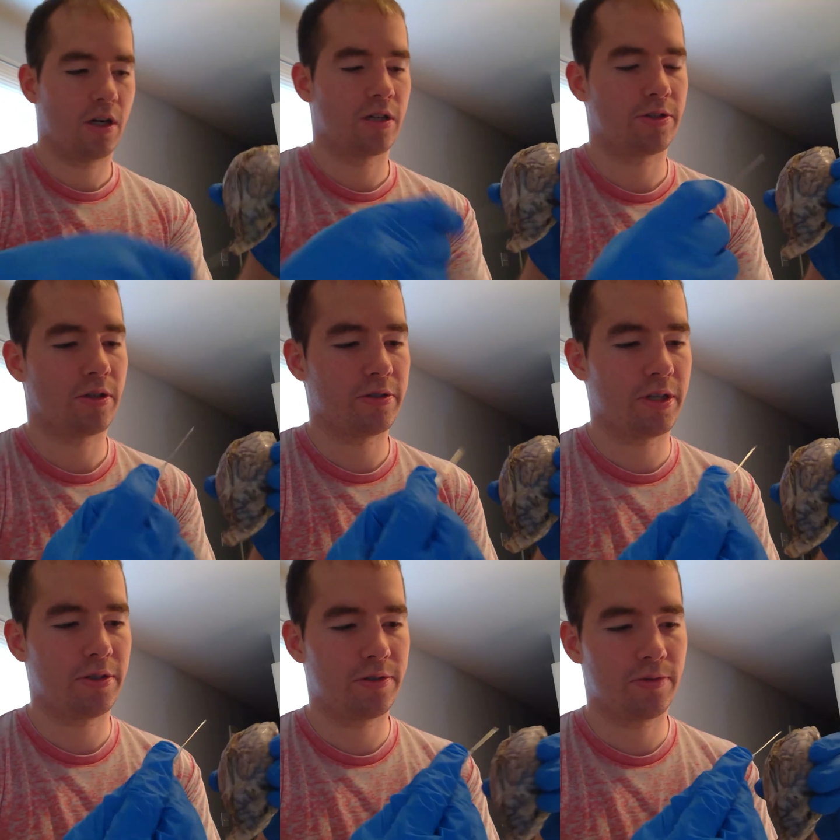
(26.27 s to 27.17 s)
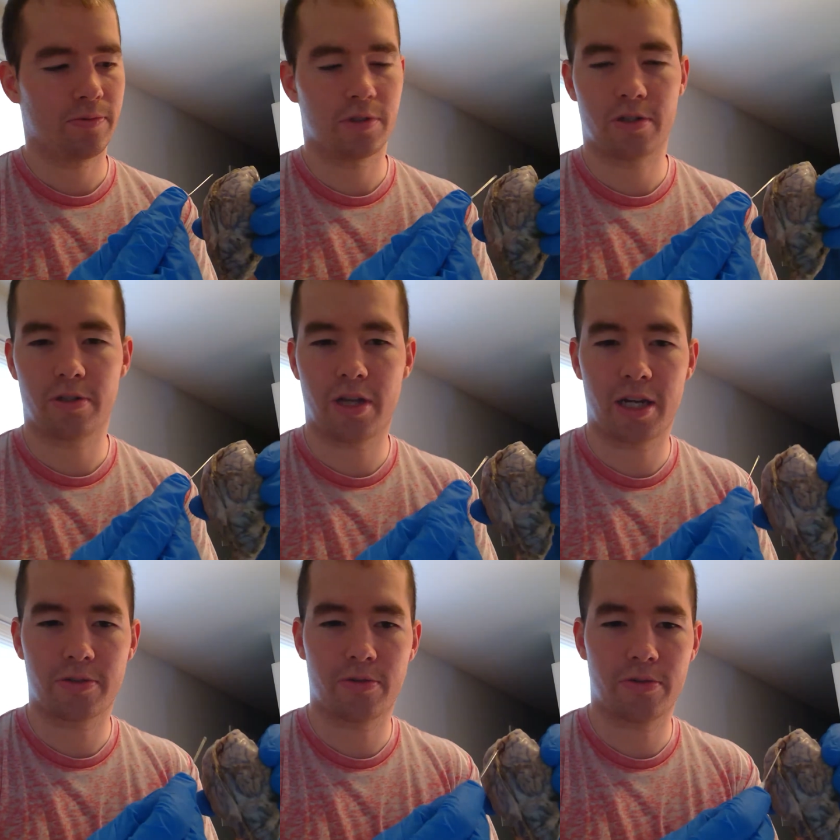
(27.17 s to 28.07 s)
our sulcus, which are
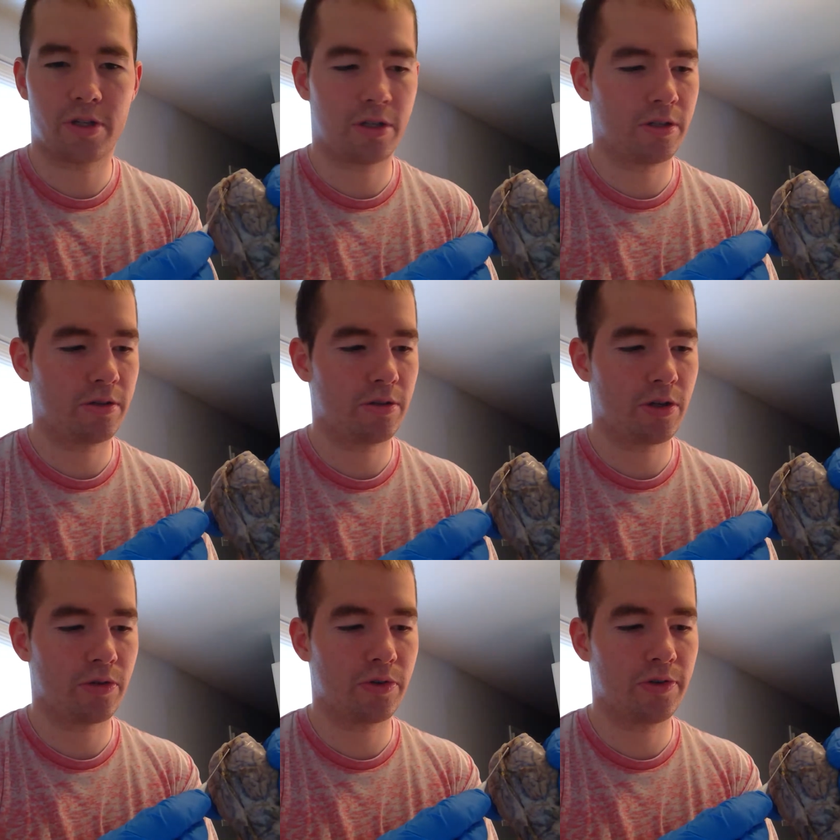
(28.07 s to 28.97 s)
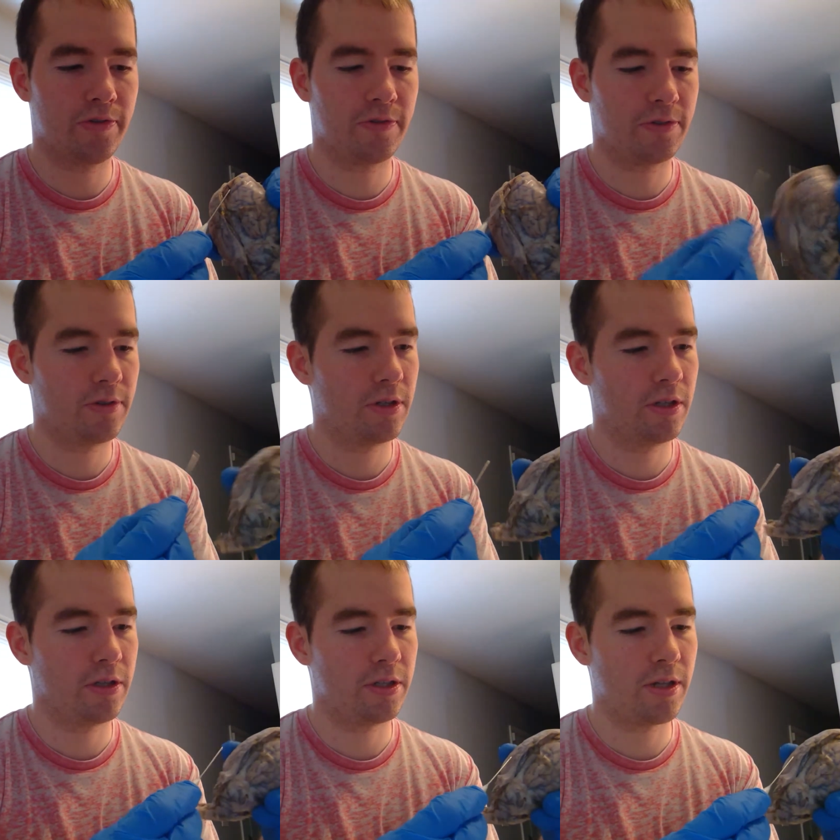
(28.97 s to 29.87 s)
the grooves
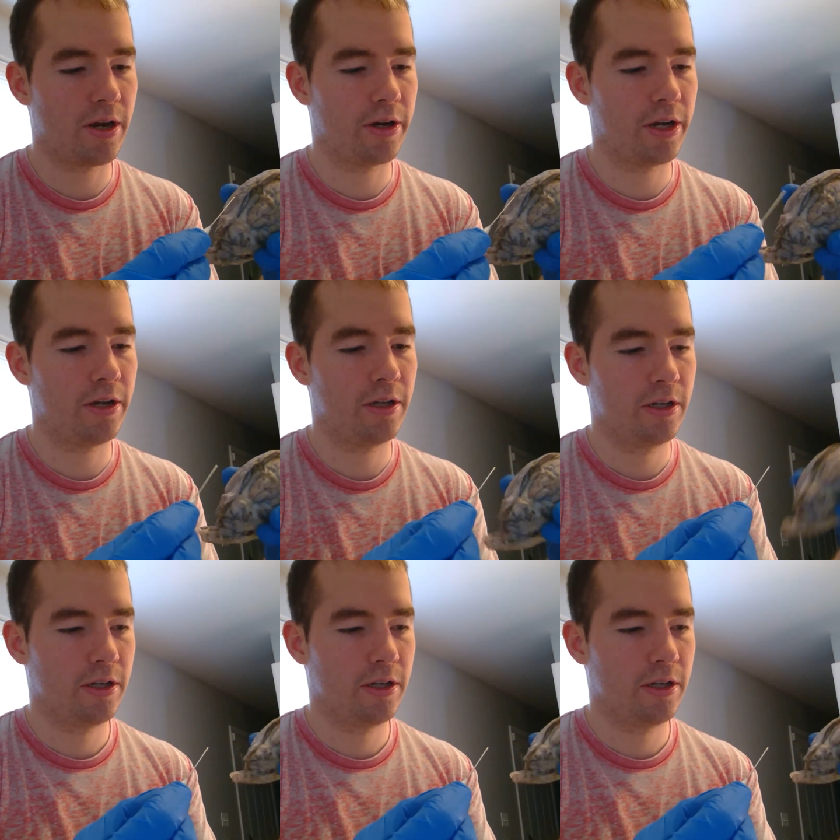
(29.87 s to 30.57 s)
in this area.